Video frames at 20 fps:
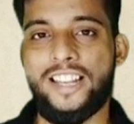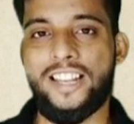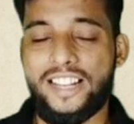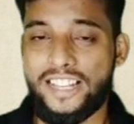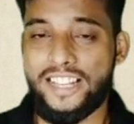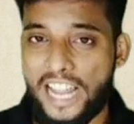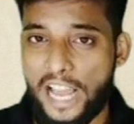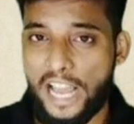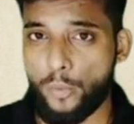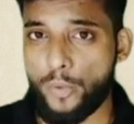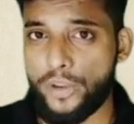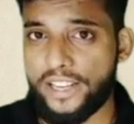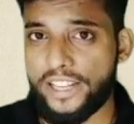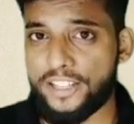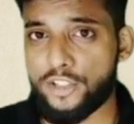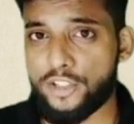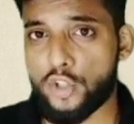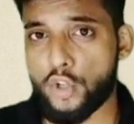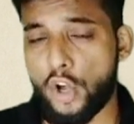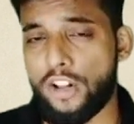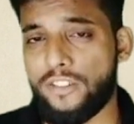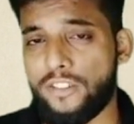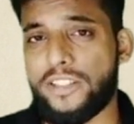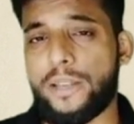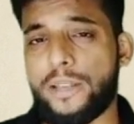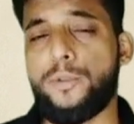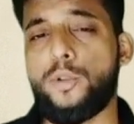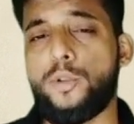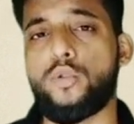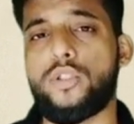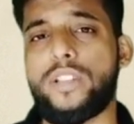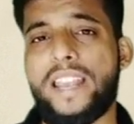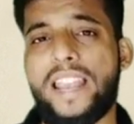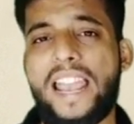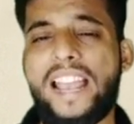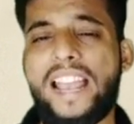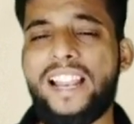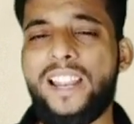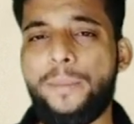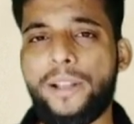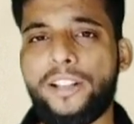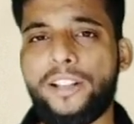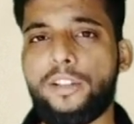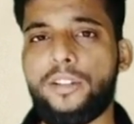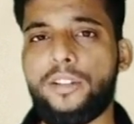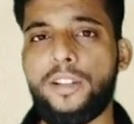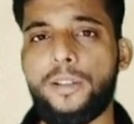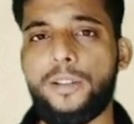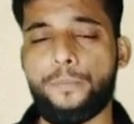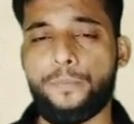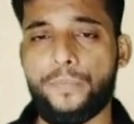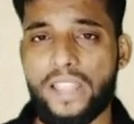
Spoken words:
Now we can solve them using any method,